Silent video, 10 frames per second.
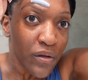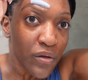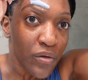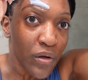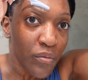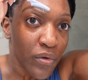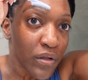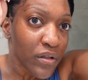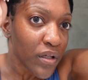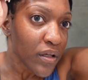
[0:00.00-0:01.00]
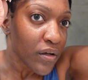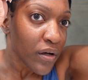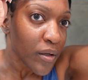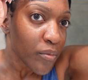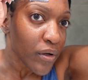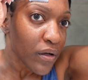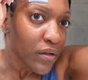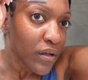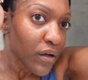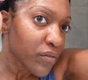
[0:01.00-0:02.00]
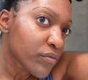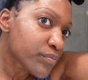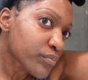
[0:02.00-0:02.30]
you don't want to take your eyebrows off.